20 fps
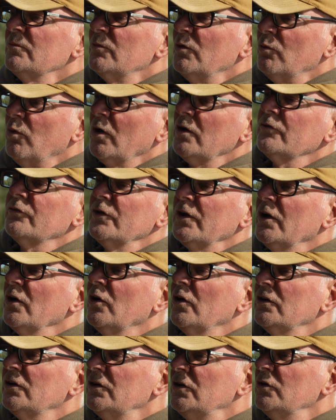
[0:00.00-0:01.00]
But what have we
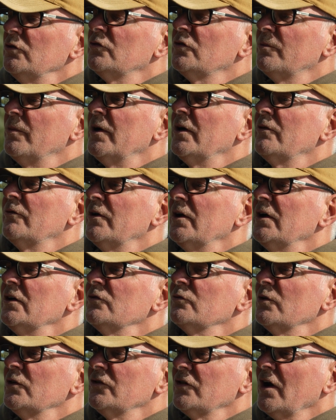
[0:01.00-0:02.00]
got in the Nutrabait
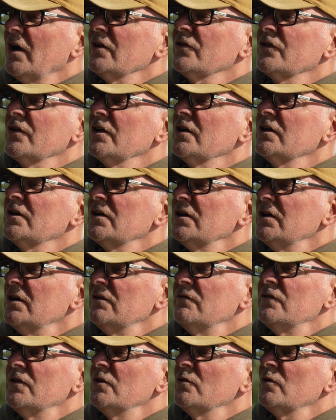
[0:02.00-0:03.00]
range which I think can
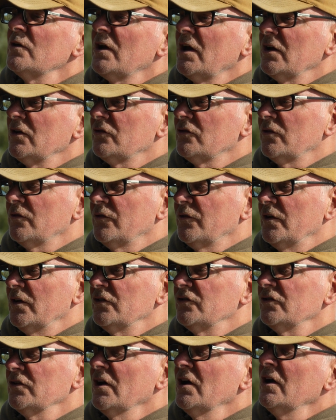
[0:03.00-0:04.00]
give you an extra
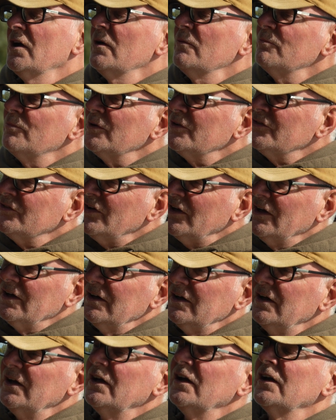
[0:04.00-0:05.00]
fish,
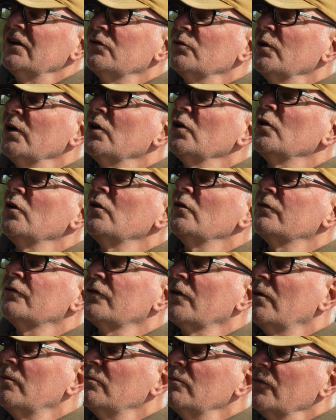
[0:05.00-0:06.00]
particularly as we go
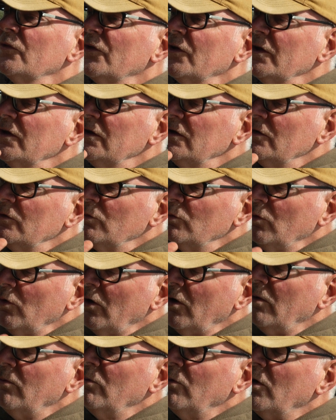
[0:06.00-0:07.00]
from the
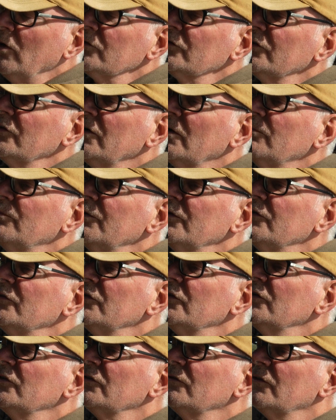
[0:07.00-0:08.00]
warm water
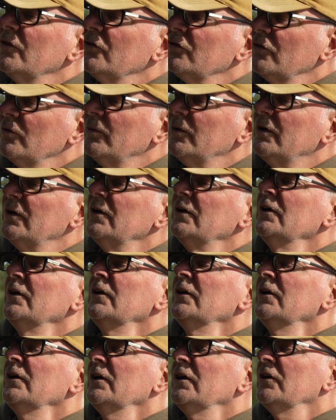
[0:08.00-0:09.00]
temperatures of the summer
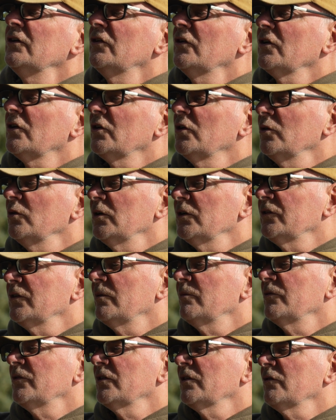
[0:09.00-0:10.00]
into the cooler
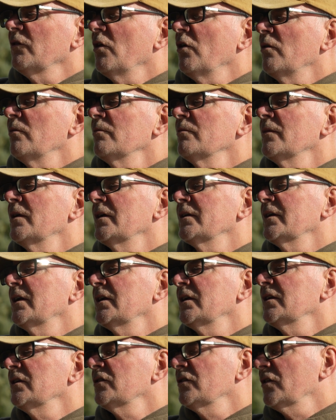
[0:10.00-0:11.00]
temperatures of autumn and
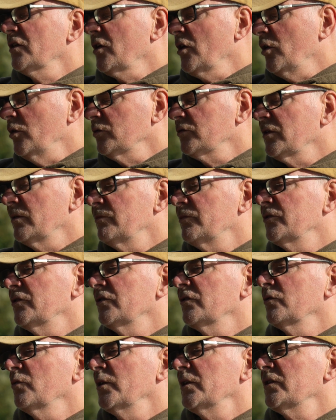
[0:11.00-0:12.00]
then into the cold
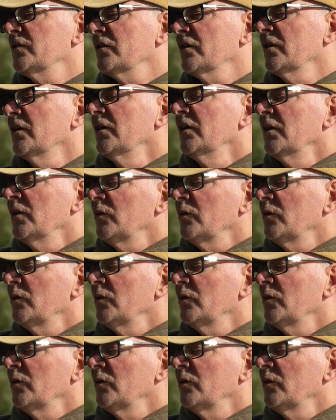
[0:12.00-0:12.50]
temperatures of winter?